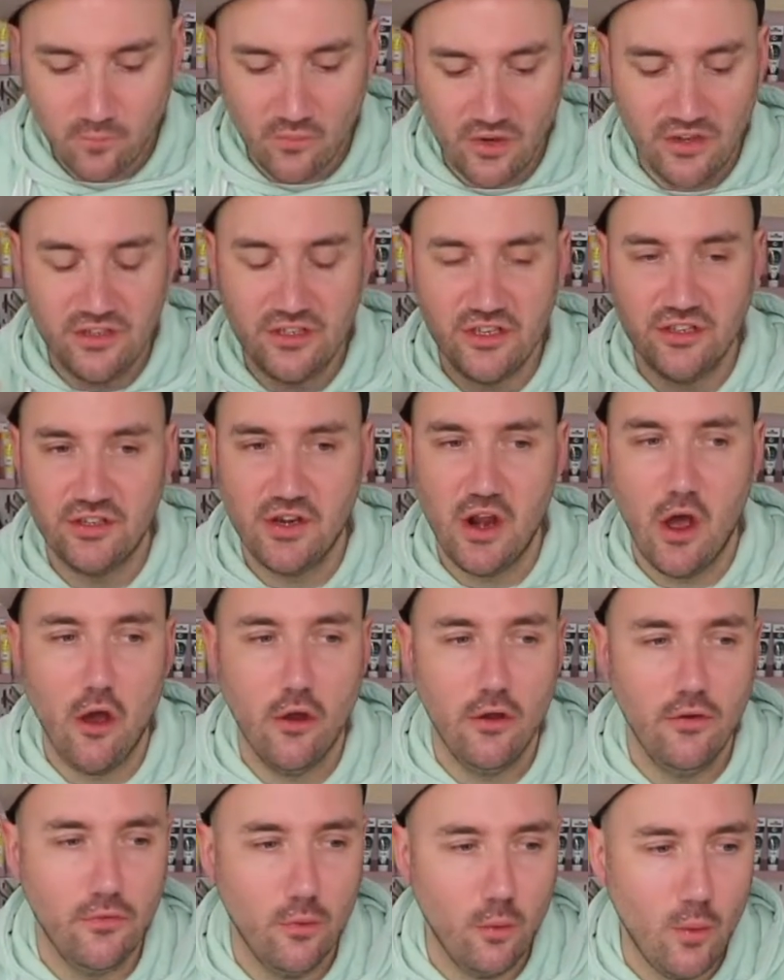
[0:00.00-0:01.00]
it's just an
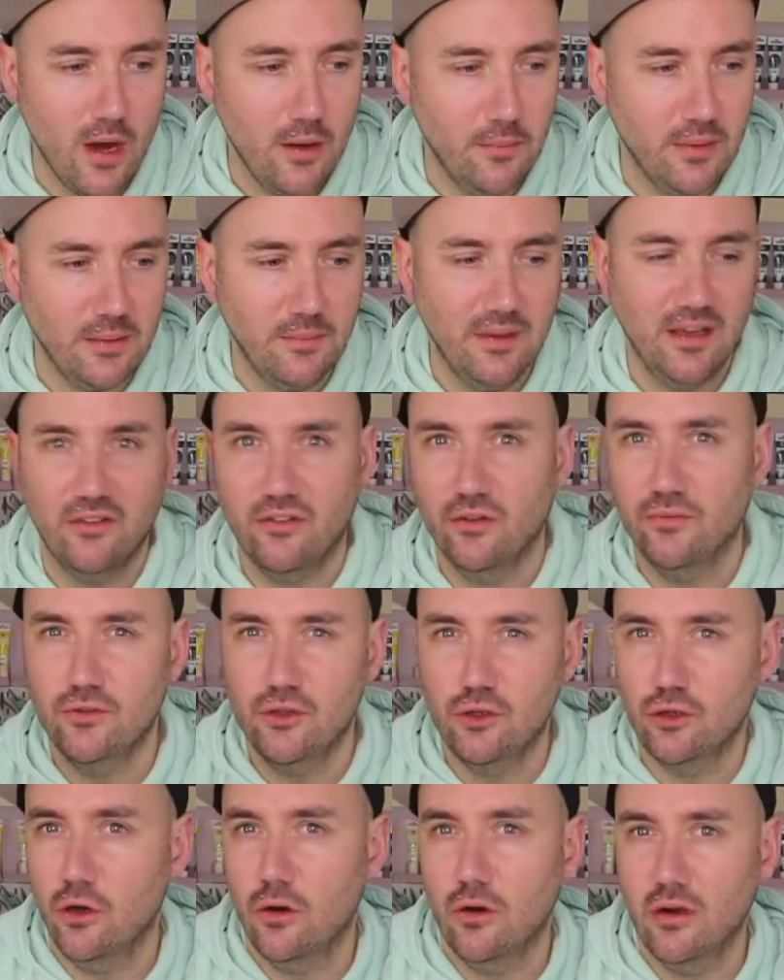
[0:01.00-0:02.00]
overwhelming mix of
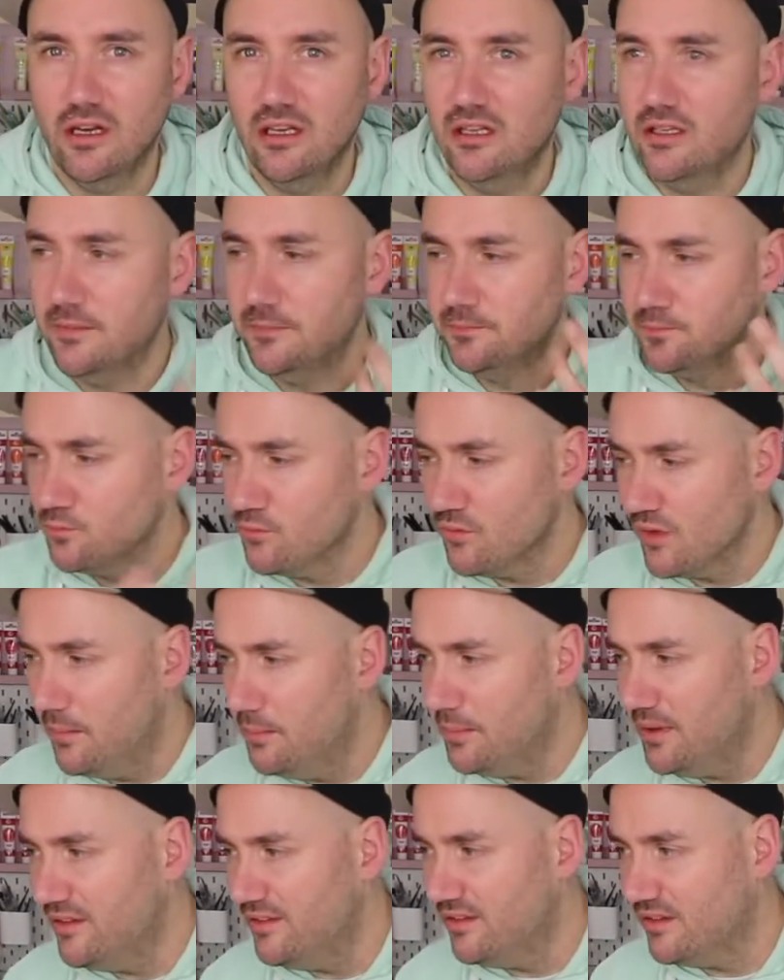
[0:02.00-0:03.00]
chocolate,
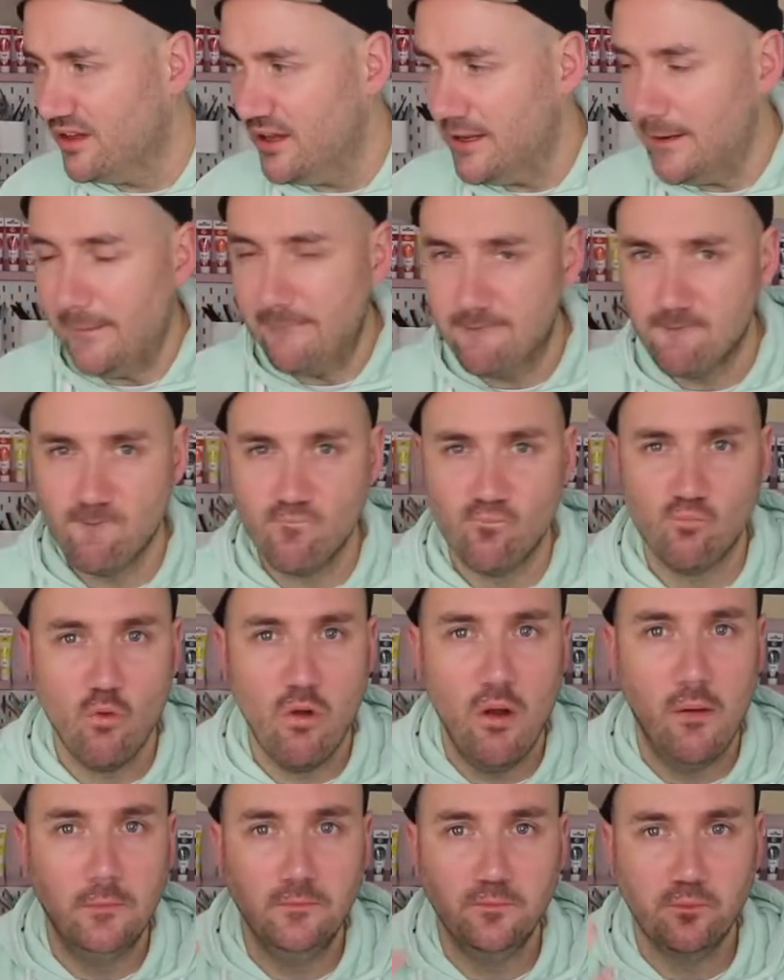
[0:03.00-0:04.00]
biscuit,
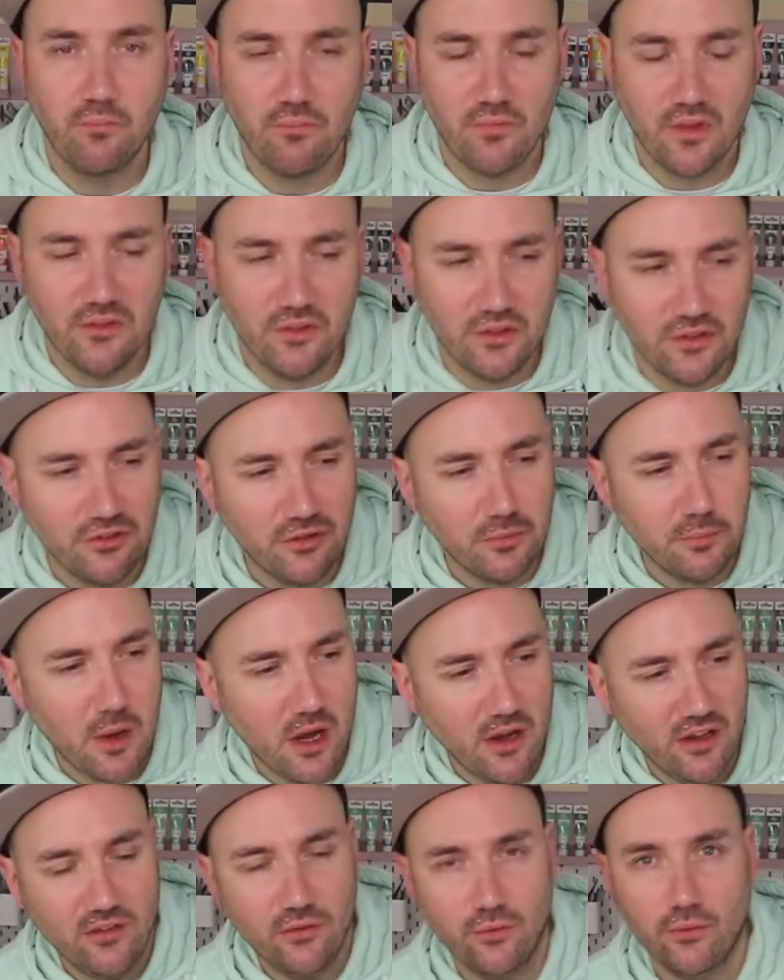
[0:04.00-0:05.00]
the
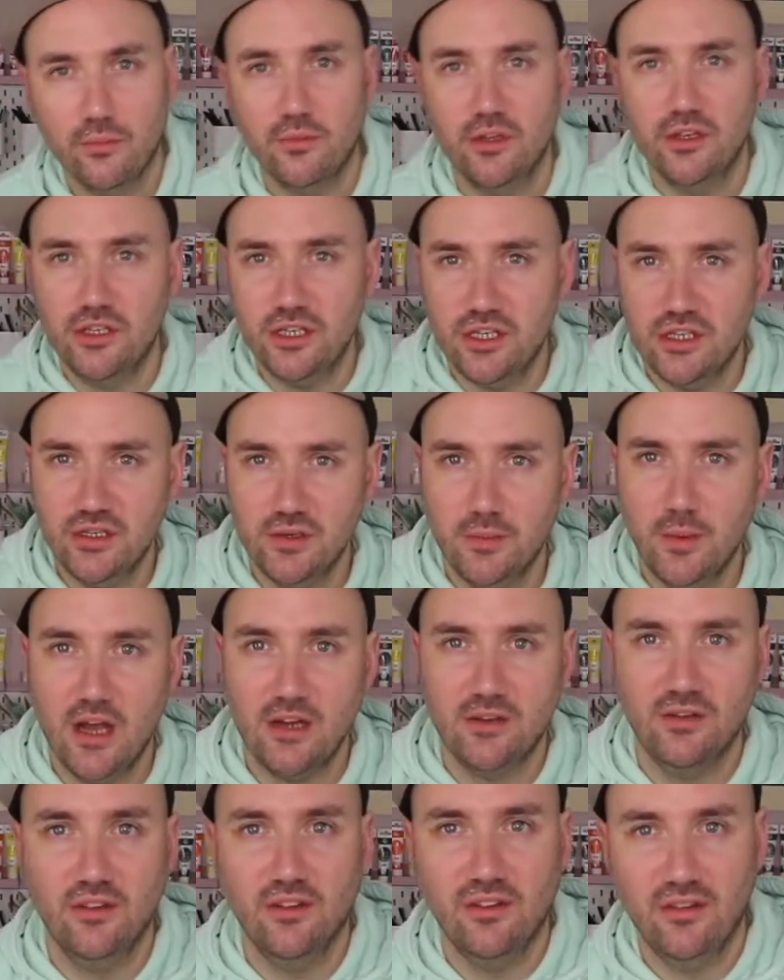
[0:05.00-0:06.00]
spice from the
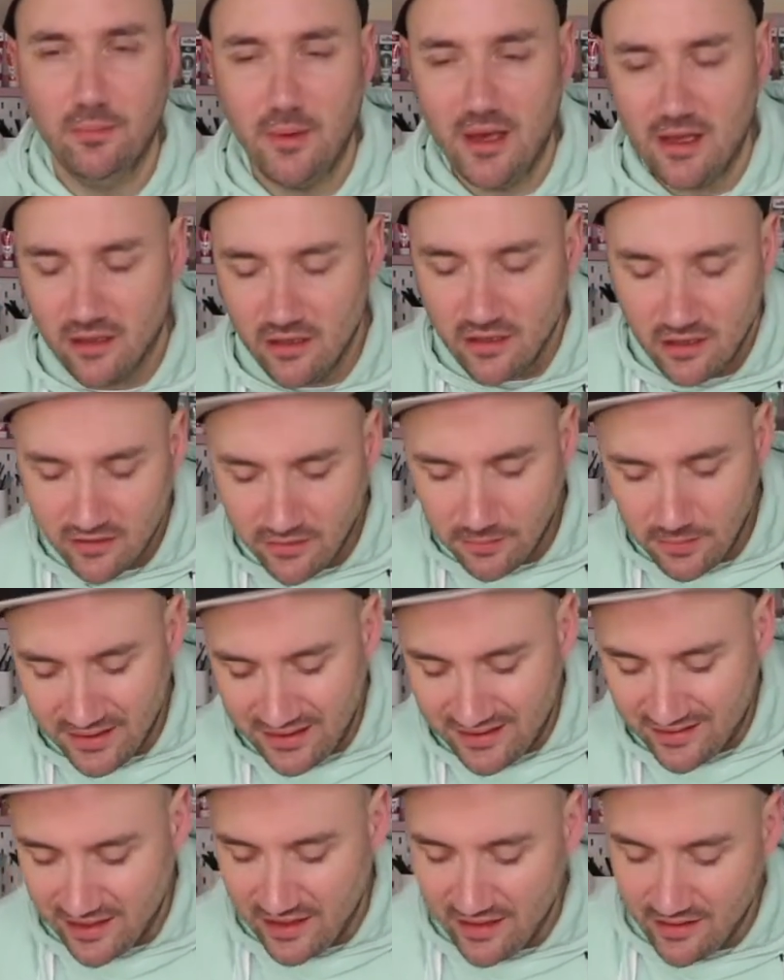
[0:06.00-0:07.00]
gingerbread and the speculoos
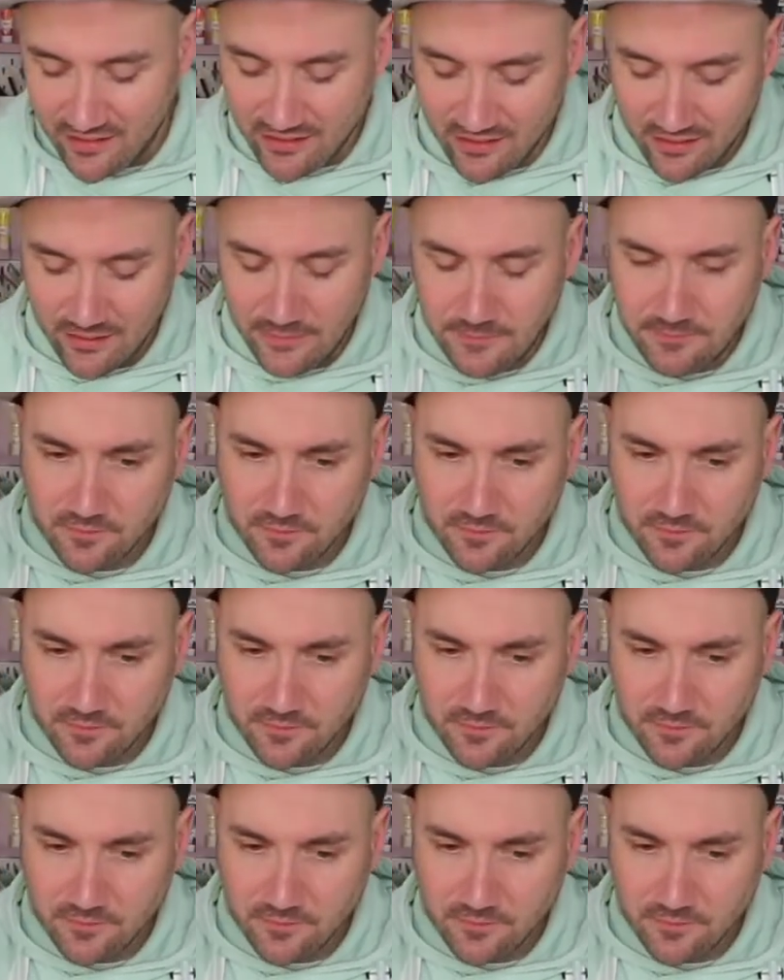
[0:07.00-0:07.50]
biscuits,